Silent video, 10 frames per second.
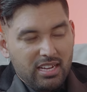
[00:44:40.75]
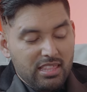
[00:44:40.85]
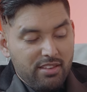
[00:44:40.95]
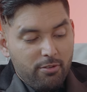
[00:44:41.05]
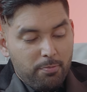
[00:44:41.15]

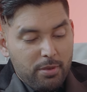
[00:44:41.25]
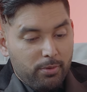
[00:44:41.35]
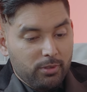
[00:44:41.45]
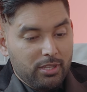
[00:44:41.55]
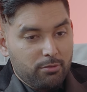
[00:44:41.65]
There were
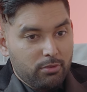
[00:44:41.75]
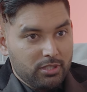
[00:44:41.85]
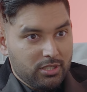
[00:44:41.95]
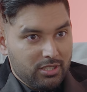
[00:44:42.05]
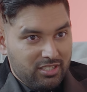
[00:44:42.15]
people that
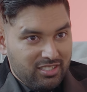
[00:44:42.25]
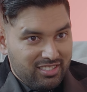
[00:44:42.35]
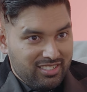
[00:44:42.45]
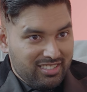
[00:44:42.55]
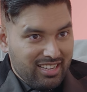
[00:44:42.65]
was
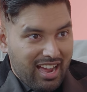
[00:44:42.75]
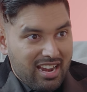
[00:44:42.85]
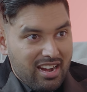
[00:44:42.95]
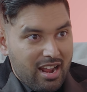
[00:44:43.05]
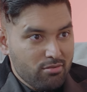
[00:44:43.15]

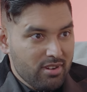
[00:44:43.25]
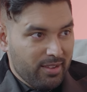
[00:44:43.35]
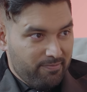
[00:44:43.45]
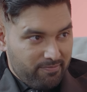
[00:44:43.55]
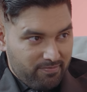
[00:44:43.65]
around him.